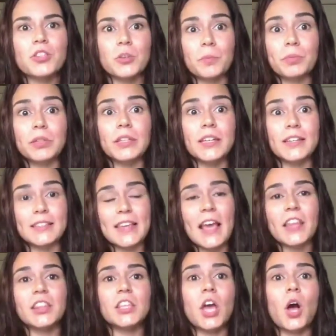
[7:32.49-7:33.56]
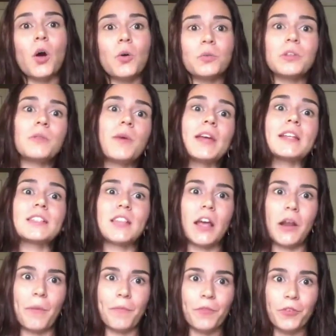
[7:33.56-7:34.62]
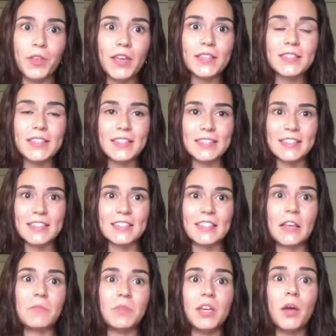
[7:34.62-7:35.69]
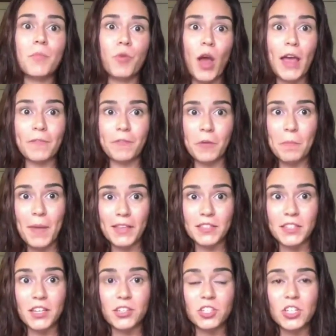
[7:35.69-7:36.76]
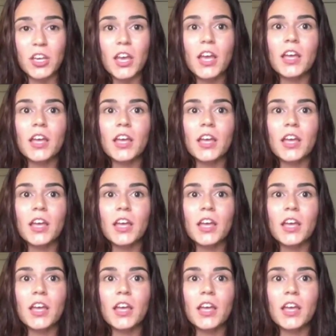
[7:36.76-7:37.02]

So please, the only way to sign up for this is to send me a private message.